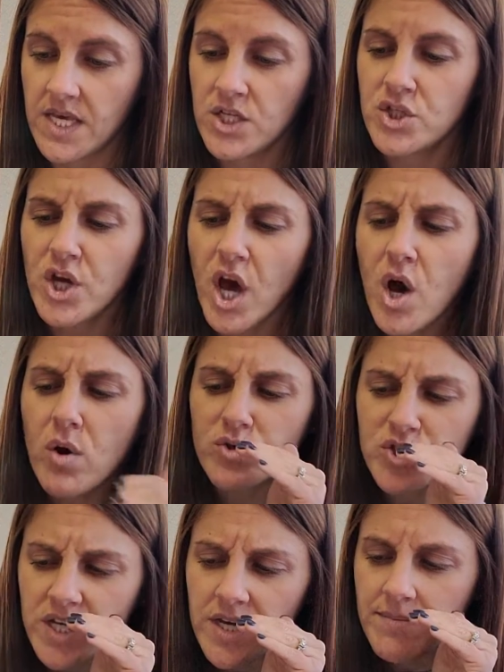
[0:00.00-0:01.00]
Joe,
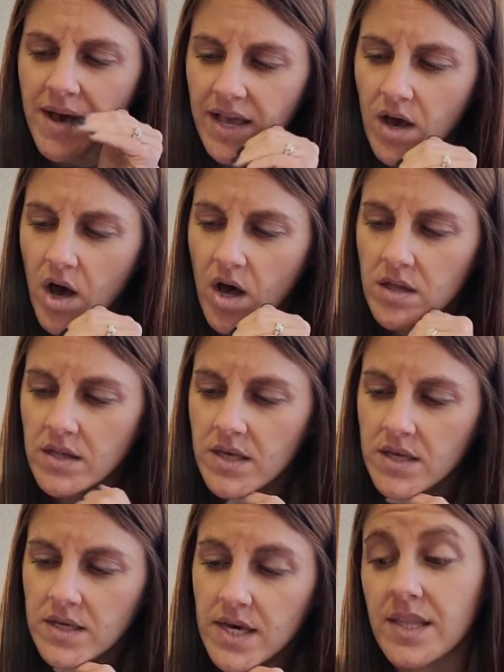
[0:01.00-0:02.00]
Jim, I
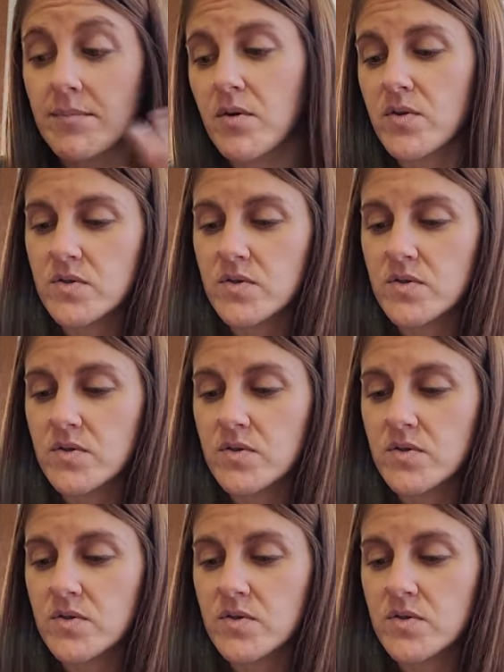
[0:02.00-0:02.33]
call, and they both